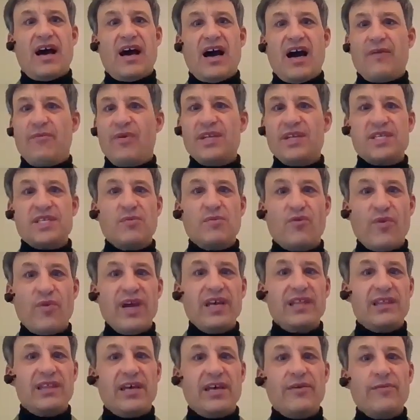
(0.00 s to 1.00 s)
I read some
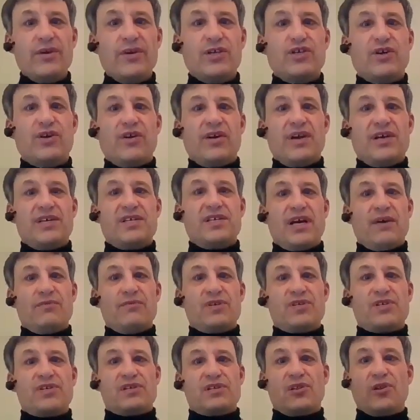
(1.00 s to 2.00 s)
great literature as I
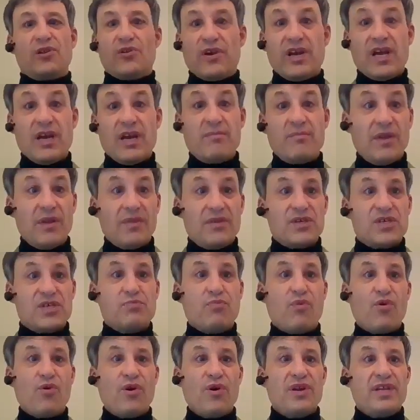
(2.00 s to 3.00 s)
was learning about the
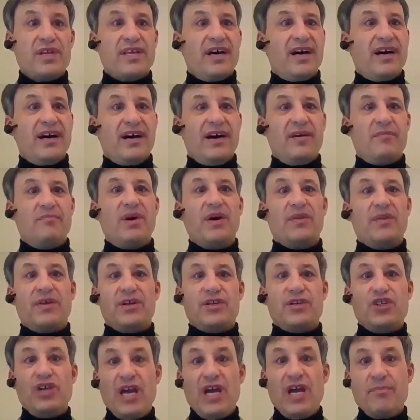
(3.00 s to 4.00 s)
sport, about the
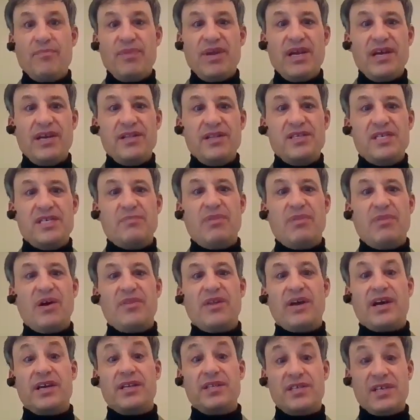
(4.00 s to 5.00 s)
champions, about
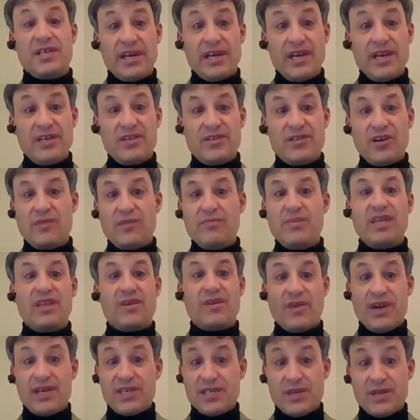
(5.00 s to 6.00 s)
the Kentucky Derby, the
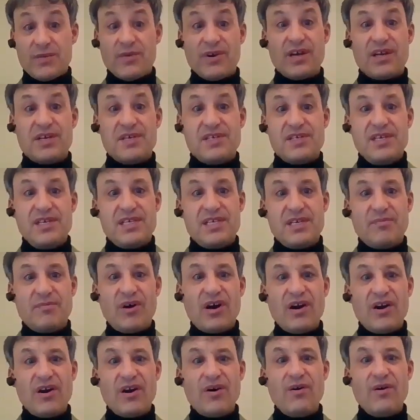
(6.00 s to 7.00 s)
race that we're going to see
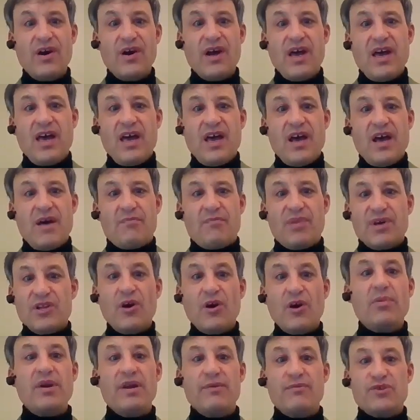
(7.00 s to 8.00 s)
tomorrow. But
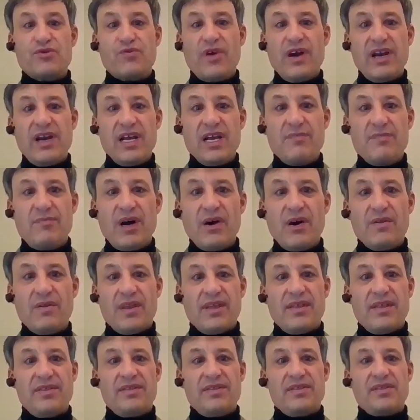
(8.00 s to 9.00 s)
nobody was writing about
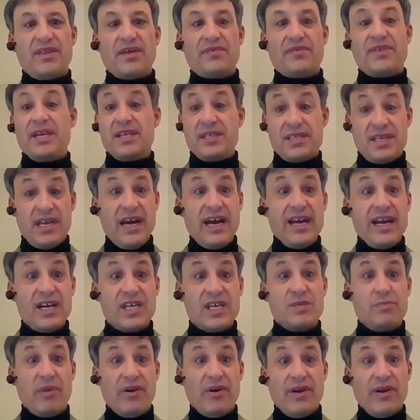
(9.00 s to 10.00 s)
the things that I
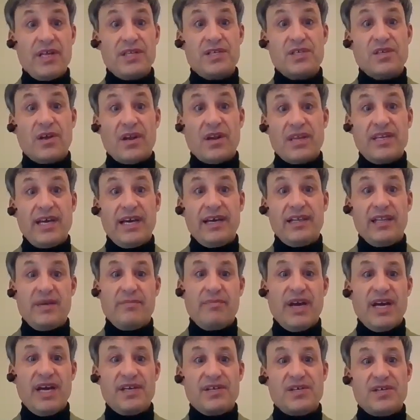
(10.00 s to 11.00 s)
experienced on a daily
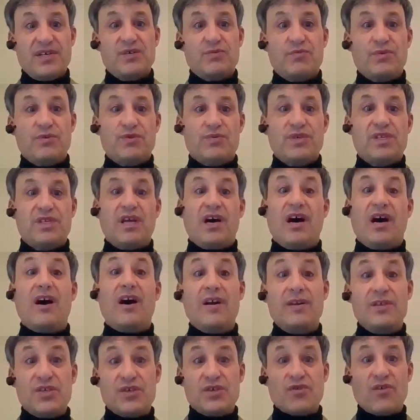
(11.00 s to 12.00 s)
basis, which was the
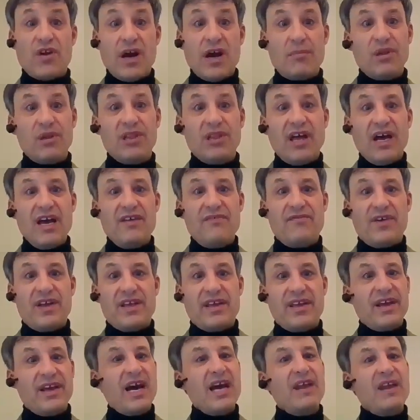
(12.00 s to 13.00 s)
hard scrabble life
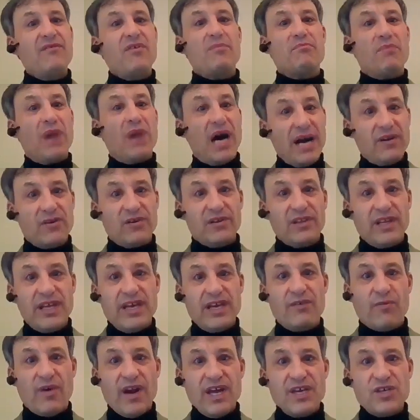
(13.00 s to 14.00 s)
at kind of a minor
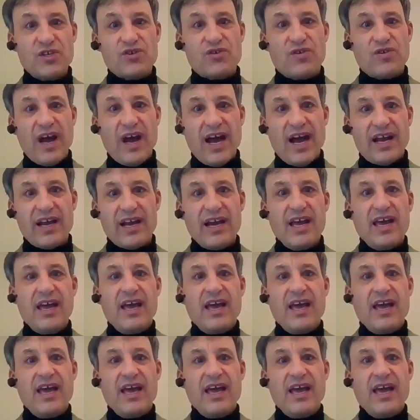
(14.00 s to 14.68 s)
league racetrack.